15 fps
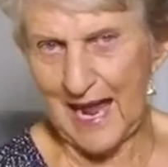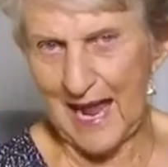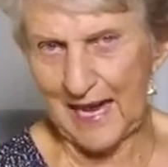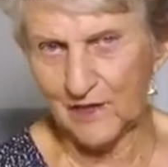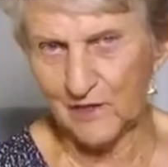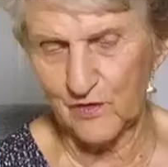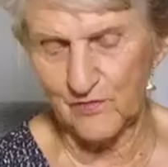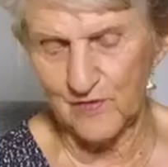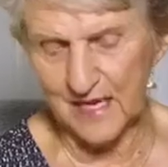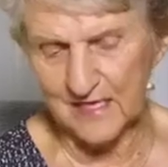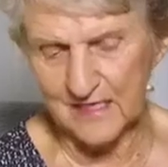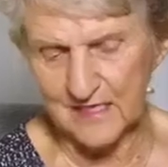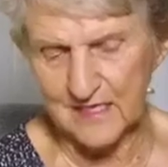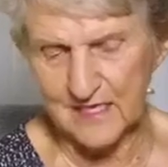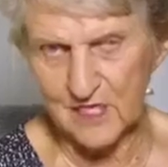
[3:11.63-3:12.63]
act on
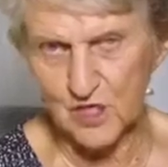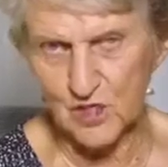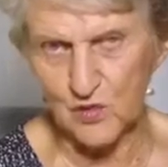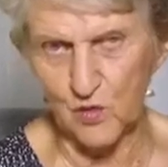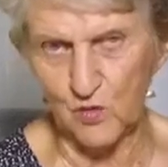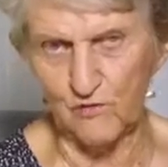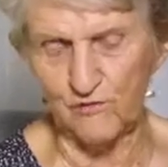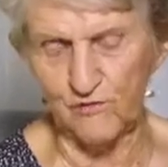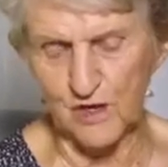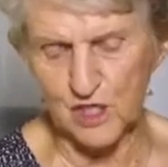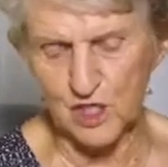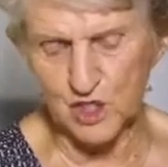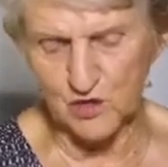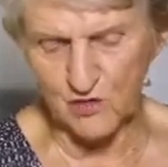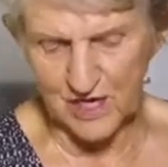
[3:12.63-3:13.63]
that decision, or
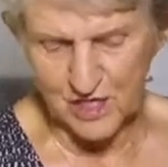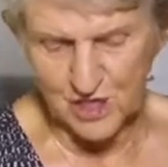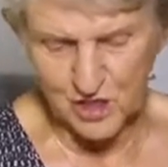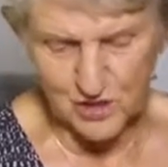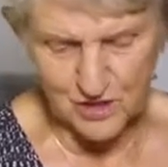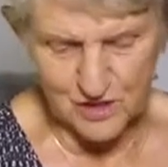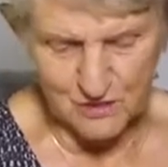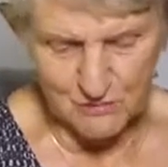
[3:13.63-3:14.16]
frustration